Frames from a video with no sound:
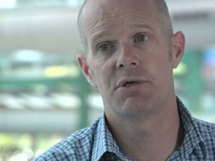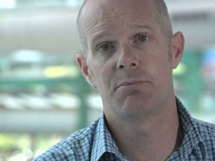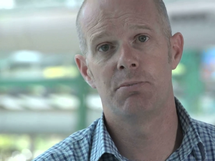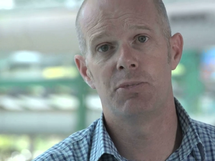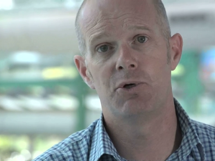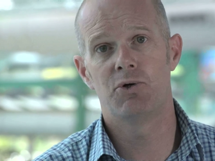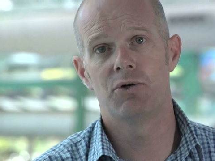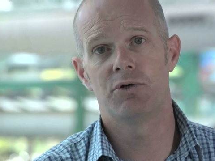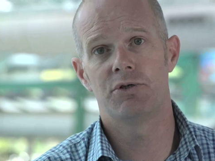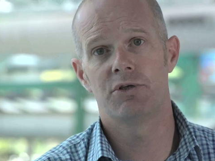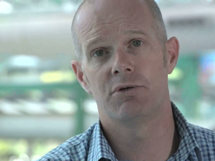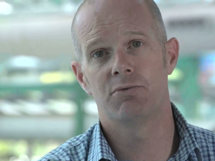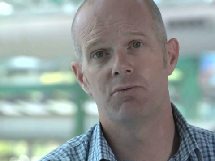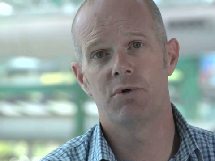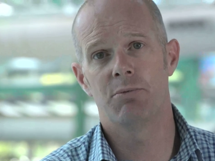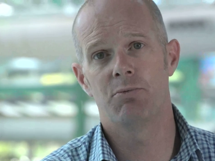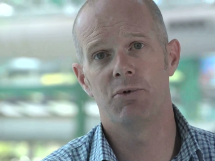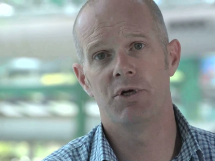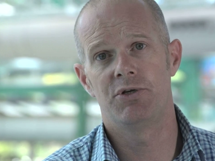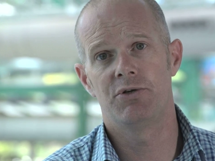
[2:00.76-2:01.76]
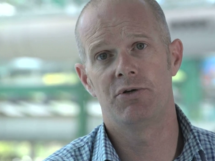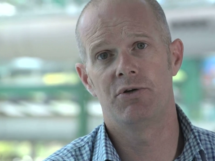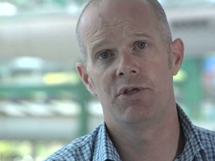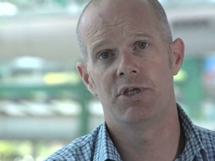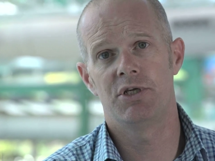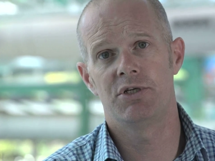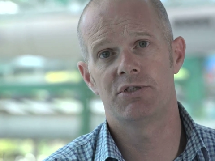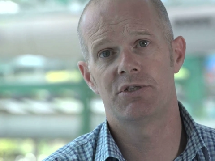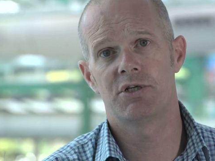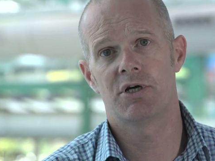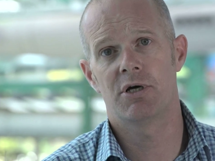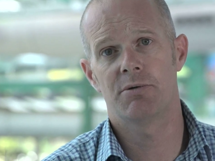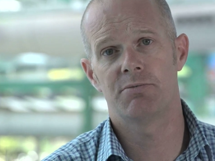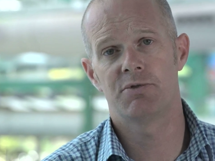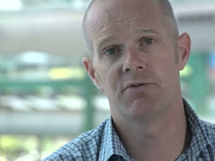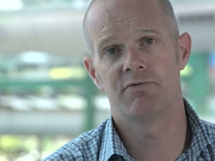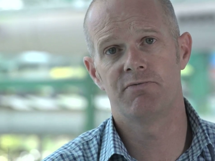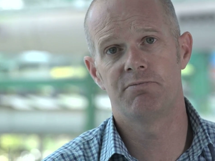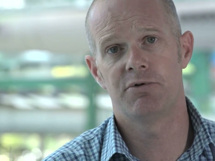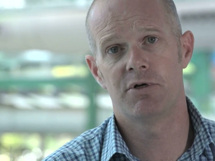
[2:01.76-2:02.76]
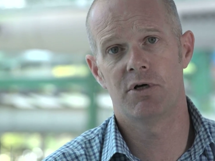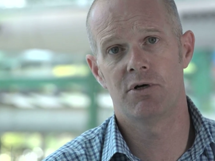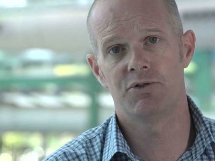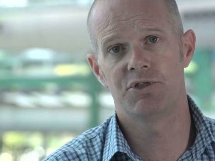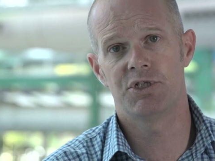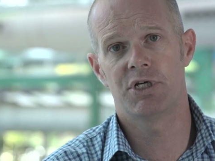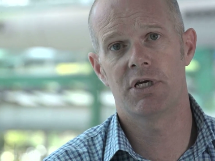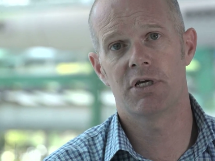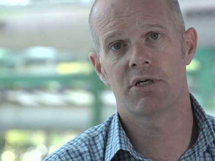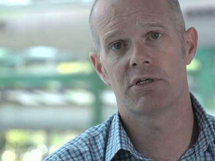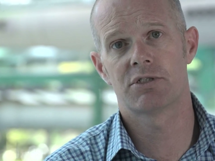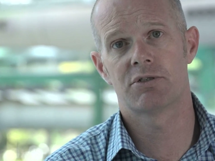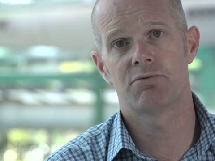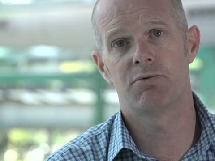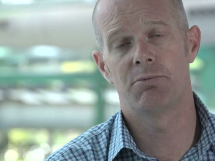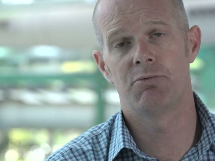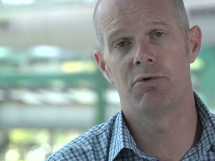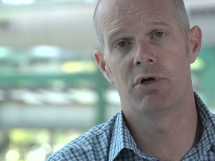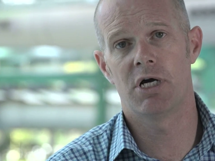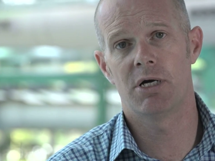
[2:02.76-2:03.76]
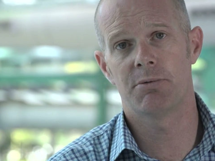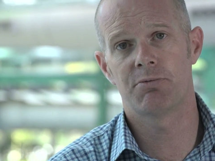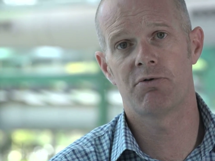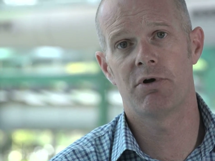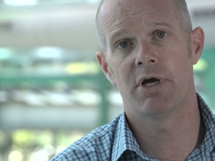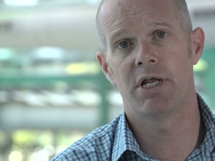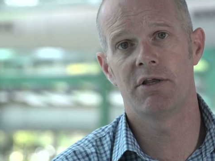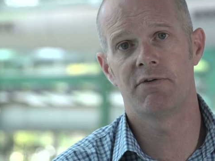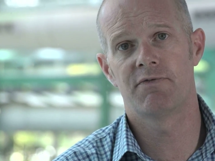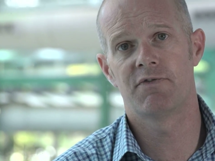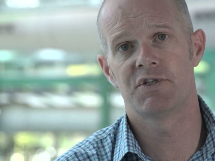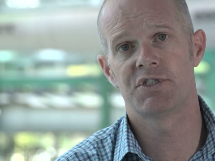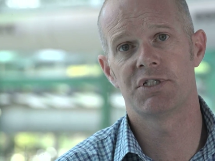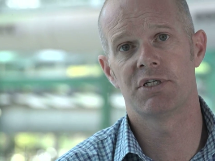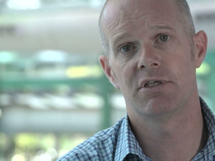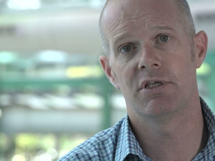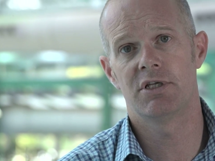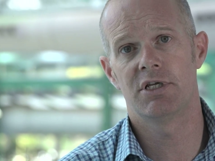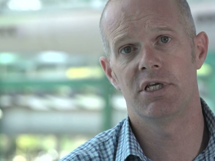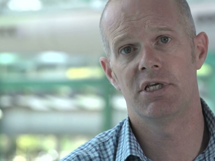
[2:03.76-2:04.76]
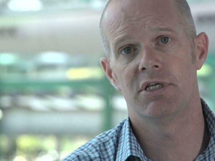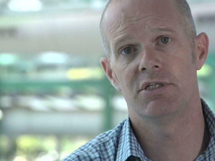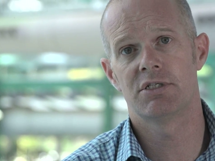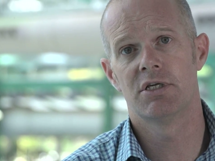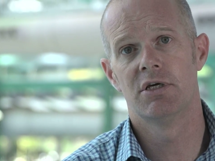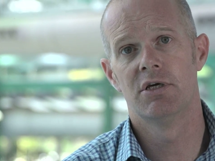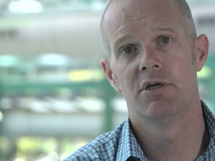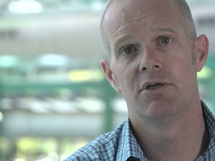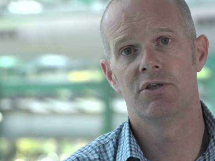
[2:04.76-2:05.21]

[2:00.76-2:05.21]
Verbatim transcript: important that when we do these types of projects, when we're upgrading facilities,